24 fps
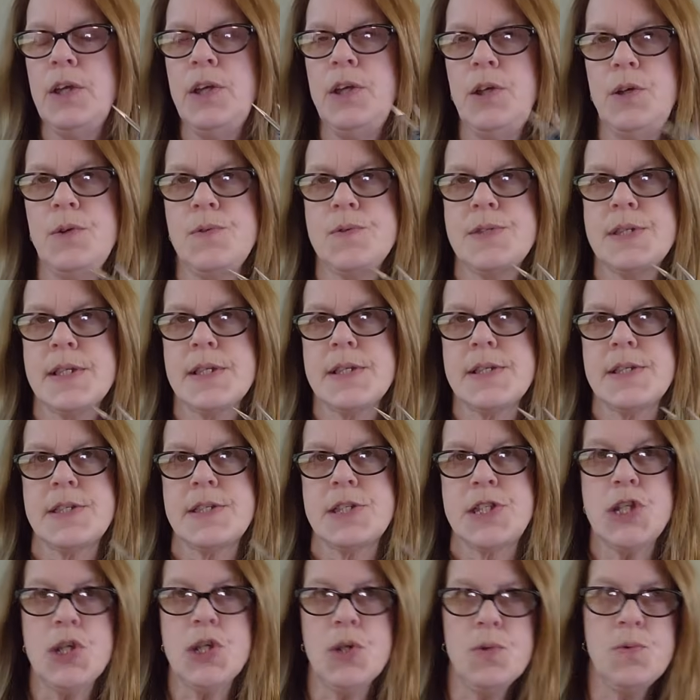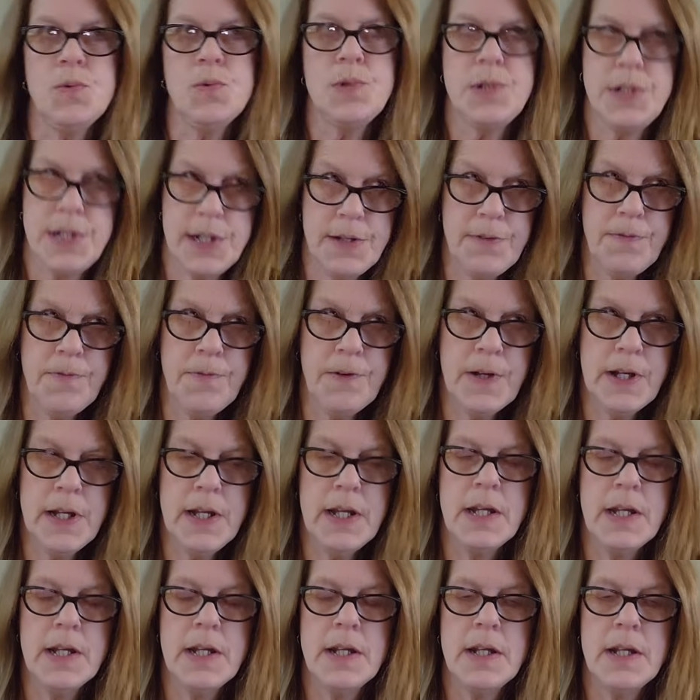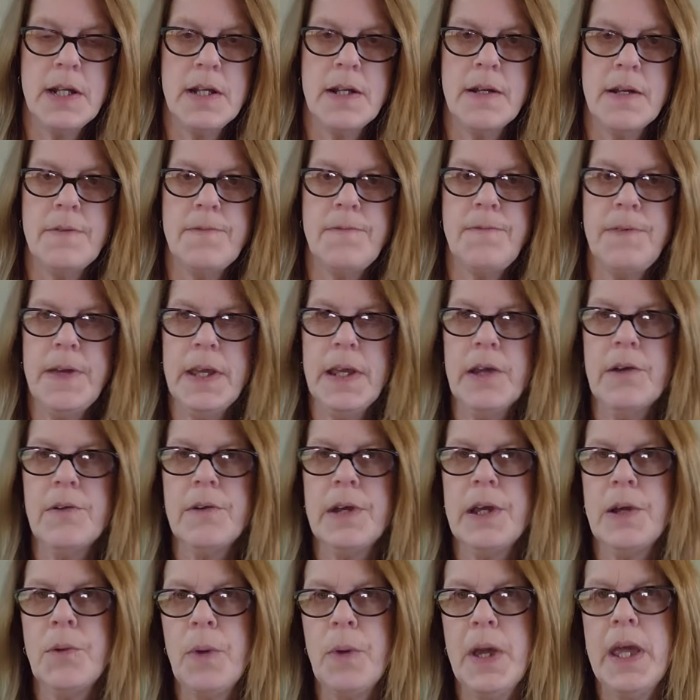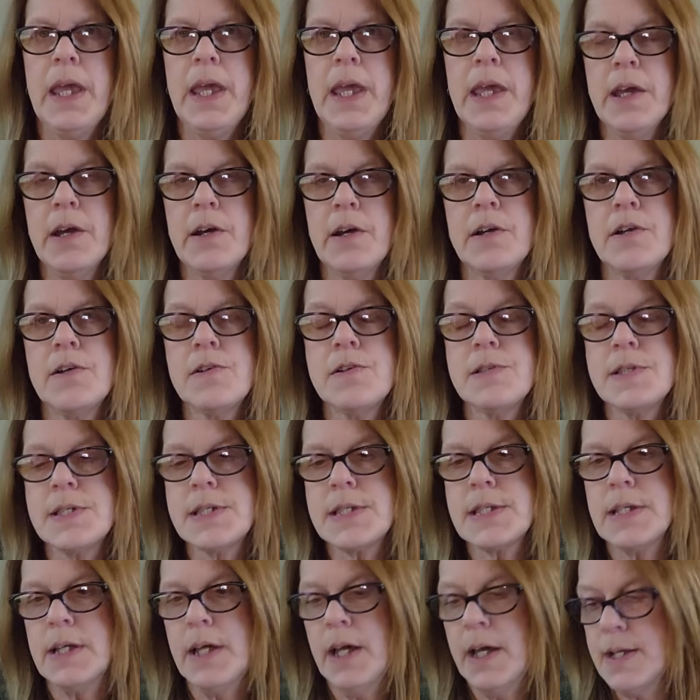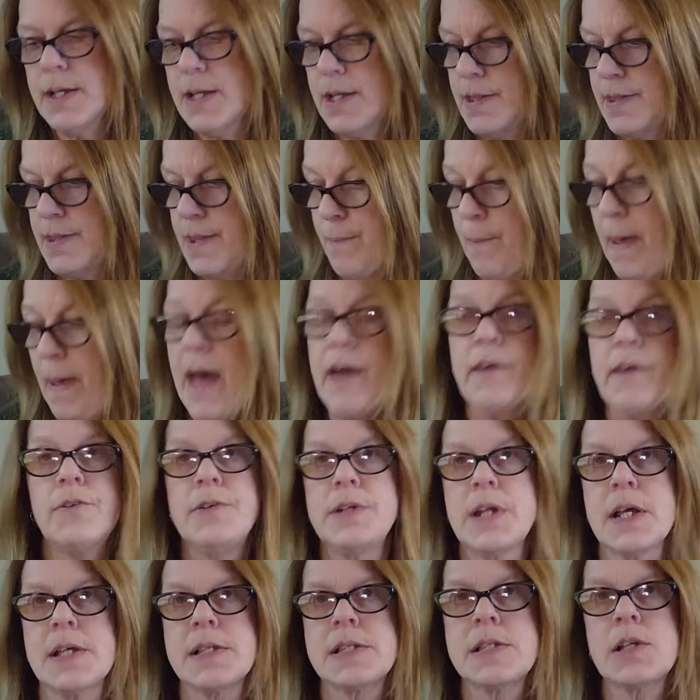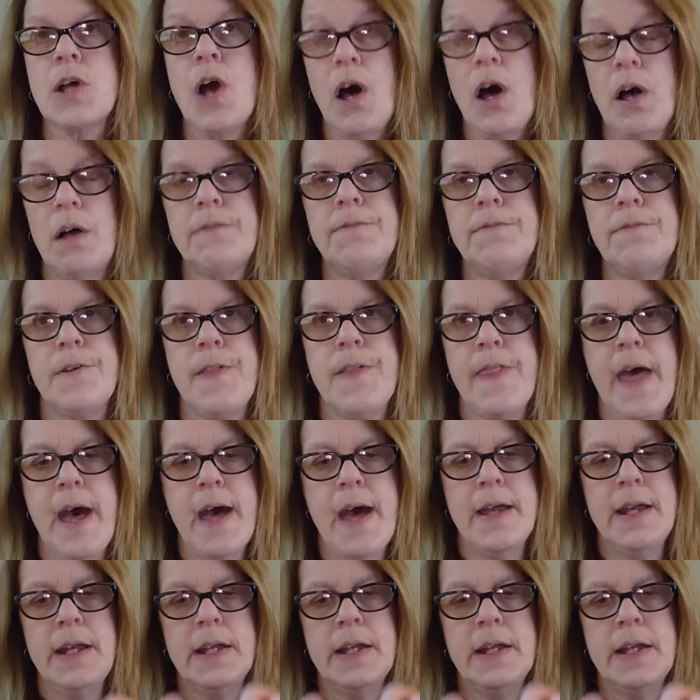uses 2 different fingering weight yarns, and the pattern does call for that